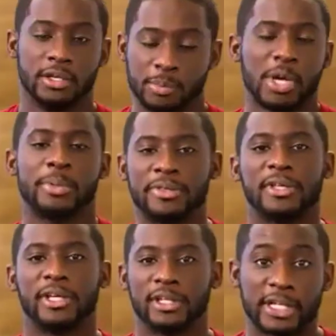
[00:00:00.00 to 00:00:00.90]
You're probably
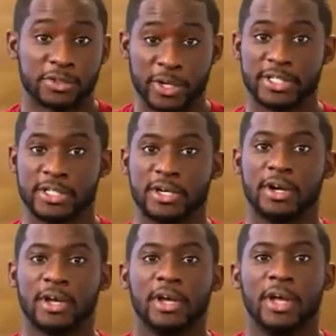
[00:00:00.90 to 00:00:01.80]
thinking that's crazy
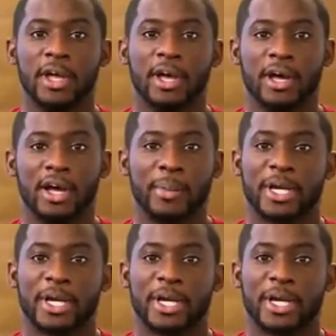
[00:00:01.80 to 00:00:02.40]
talk. My